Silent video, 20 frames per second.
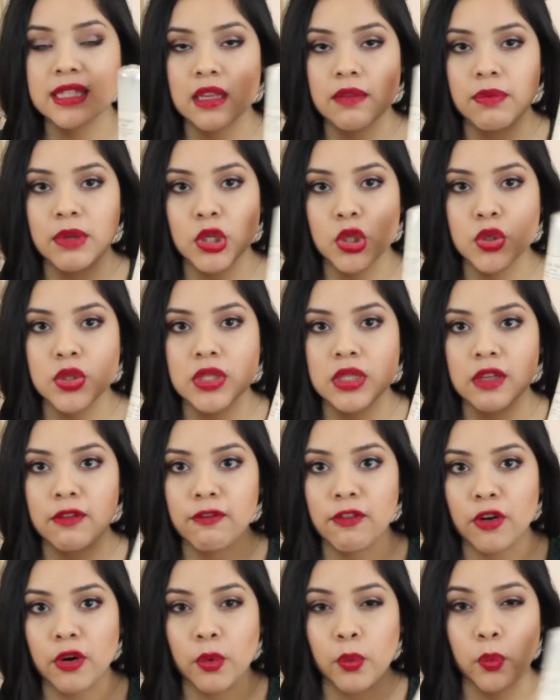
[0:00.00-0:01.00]
I've been using it
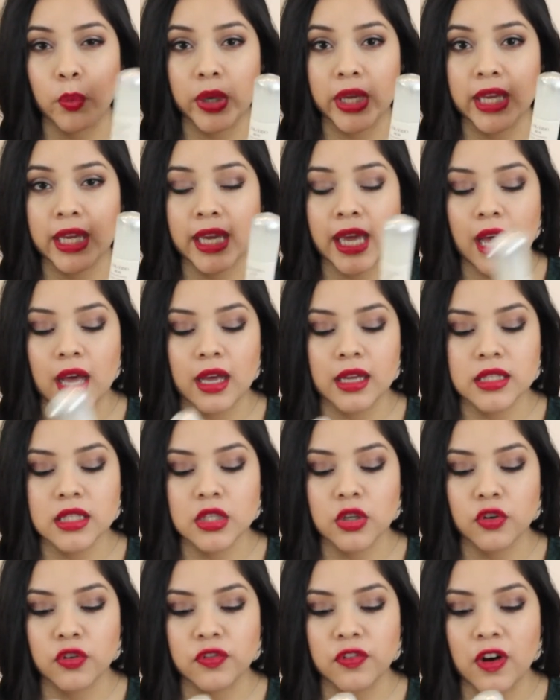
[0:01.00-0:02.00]
for a week uh,
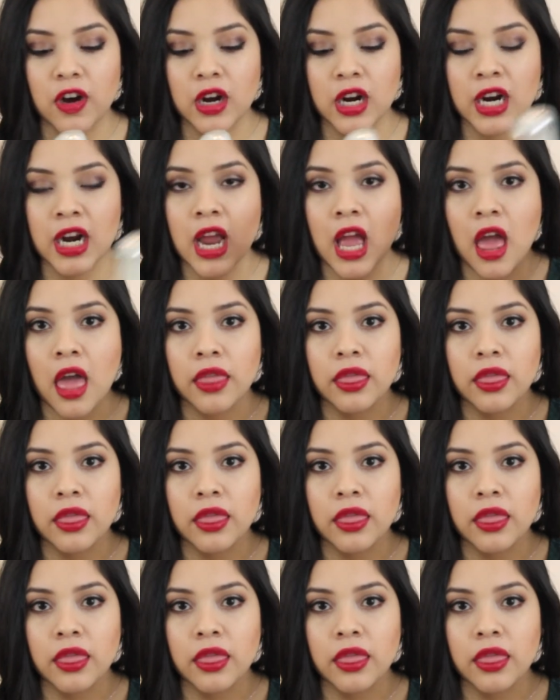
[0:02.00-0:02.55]
so far.